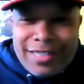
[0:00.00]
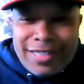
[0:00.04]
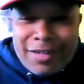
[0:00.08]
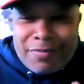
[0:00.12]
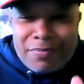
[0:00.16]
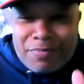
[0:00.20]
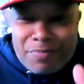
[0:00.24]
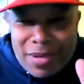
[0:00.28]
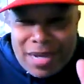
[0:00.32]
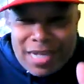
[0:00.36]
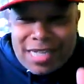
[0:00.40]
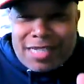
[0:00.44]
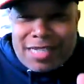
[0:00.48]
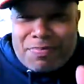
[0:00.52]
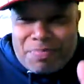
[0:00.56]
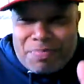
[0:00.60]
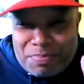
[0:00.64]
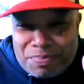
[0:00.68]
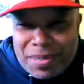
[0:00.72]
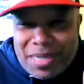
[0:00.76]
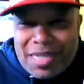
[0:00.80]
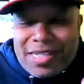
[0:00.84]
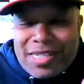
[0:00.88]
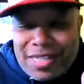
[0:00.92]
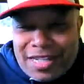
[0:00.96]
the best
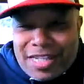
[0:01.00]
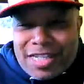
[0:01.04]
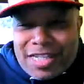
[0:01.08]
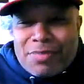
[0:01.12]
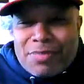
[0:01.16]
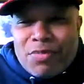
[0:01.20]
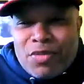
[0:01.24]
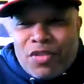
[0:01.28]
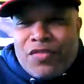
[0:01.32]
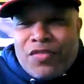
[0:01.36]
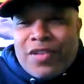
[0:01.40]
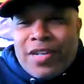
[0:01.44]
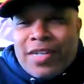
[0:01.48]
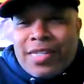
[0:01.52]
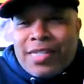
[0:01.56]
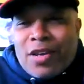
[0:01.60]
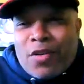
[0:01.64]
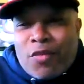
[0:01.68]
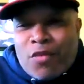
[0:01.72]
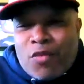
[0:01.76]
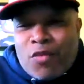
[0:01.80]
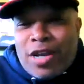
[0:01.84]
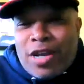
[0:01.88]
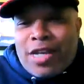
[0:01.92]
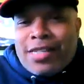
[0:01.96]
piece of this movie is
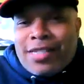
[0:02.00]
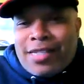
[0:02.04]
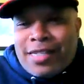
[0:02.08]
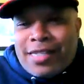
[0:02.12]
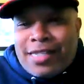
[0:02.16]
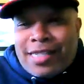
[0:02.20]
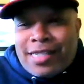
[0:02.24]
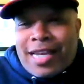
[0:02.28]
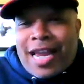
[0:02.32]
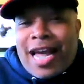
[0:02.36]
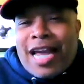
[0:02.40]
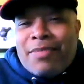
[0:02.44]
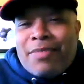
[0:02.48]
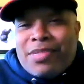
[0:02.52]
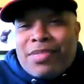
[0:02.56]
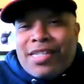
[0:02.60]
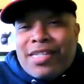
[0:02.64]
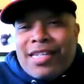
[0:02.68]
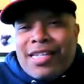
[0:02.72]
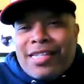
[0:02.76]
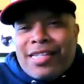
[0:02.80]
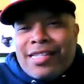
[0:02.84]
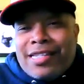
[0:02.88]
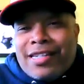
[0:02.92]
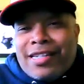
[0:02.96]
that Wesley Snipes
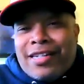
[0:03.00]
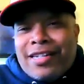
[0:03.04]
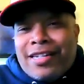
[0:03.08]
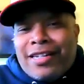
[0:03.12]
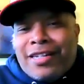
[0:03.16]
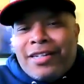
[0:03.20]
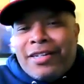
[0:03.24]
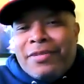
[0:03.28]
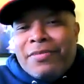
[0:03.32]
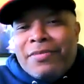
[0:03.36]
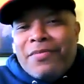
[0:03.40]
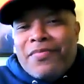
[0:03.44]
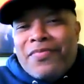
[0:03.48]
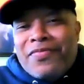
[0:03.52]
is the